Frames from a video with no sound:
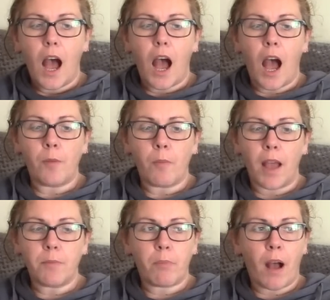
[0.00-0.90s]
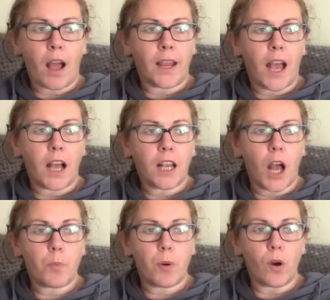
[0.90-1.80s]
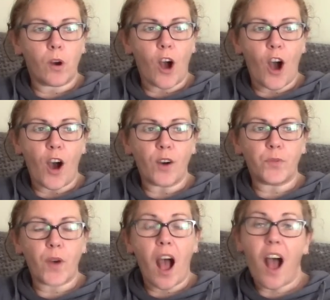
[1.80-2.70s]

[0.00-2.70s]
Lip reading: I might buy a couple of